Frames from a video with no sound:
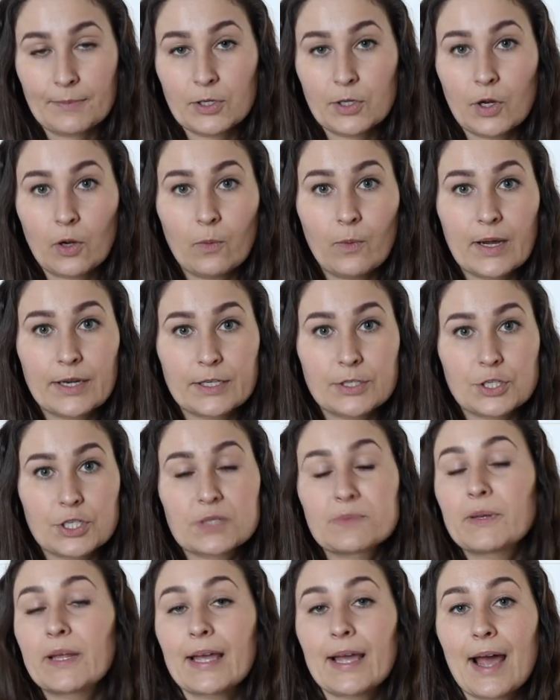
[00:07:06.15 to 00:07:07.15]
You don't want to
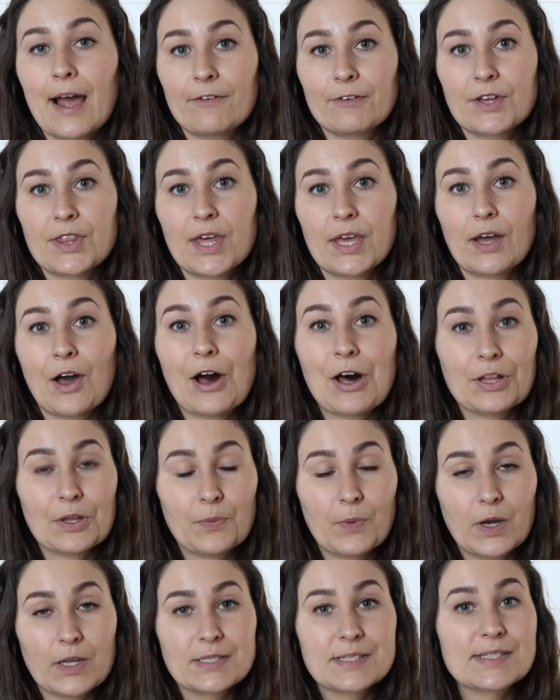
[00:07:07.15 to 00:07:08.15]
just plant everything all at
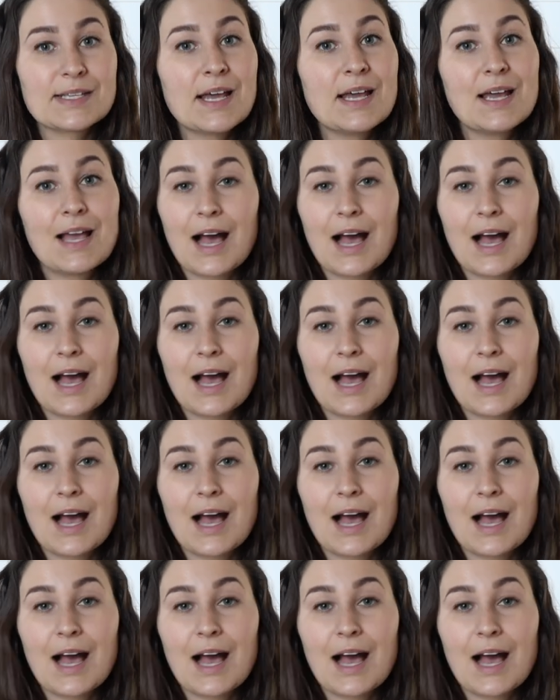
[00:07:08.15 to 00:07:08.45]
once.